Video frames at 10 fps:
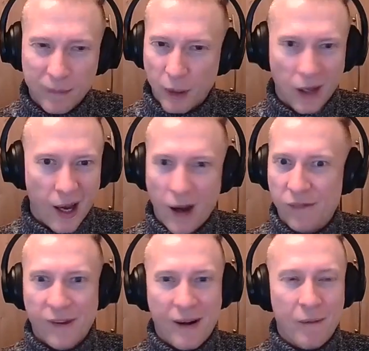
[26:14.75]
but like I
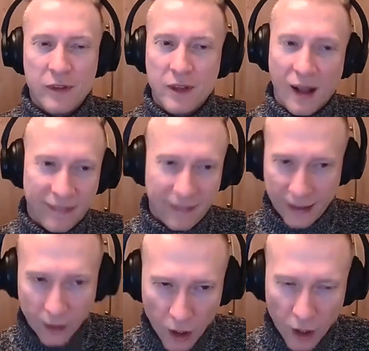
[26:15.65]
found
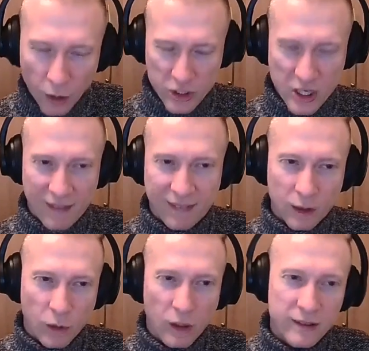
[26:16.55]
nothing which has the
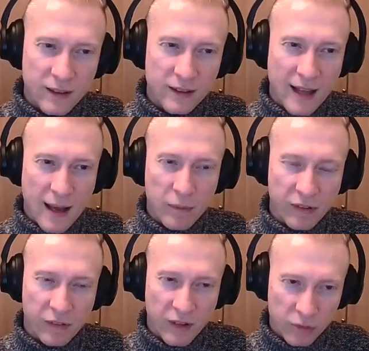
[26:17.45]
quality and depth
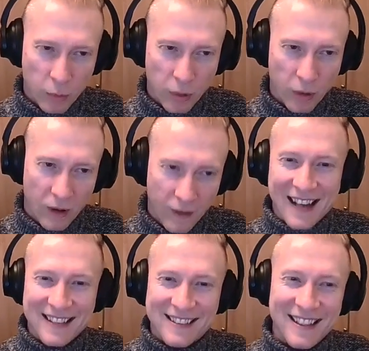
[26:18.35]
of this report."
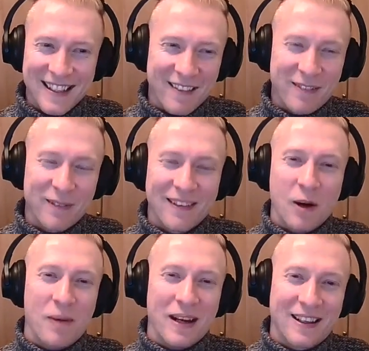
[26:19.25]
Actually, and this was a
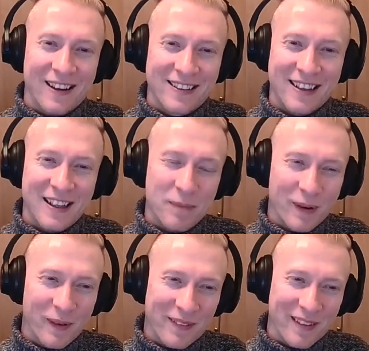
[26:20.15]
little bit gutting,
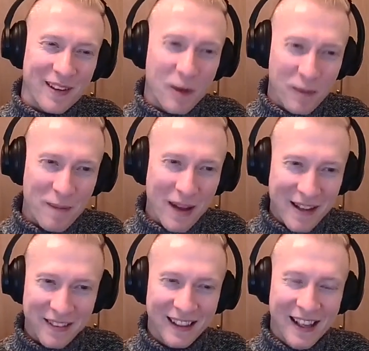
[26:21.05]
but also a little bit
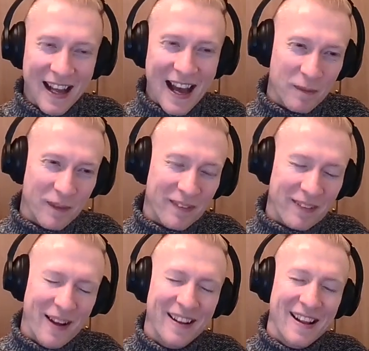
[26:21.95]
amazing.
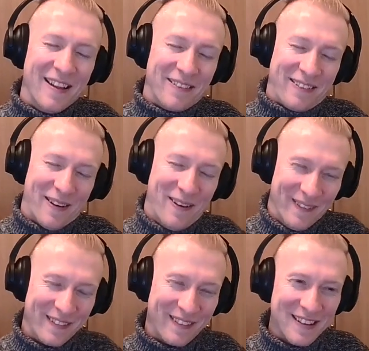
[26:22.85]

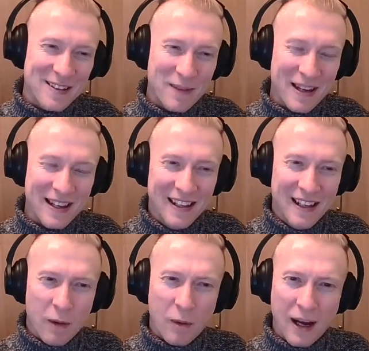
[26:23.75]
Someone said to me,
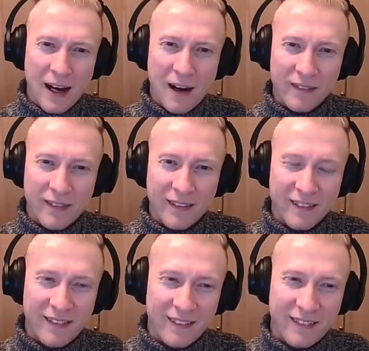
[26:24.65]
"Wow,
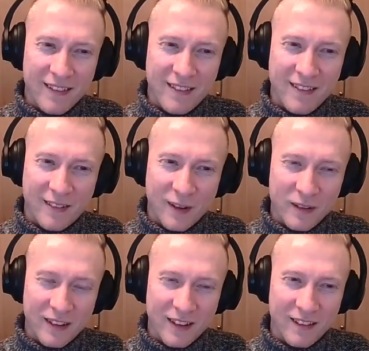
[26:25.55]
since you
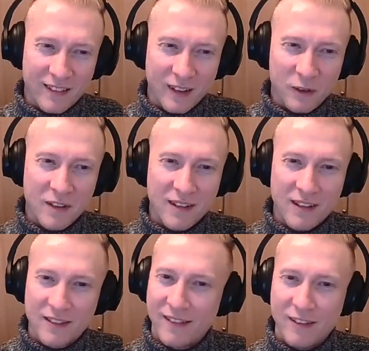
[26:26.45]
started doing consultancy,
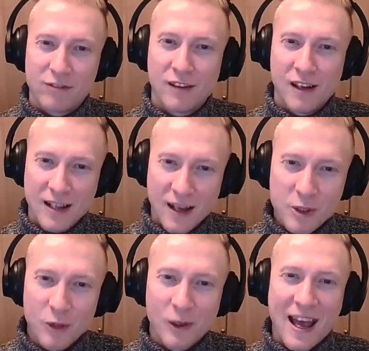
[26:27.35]
Chris, you've really upped your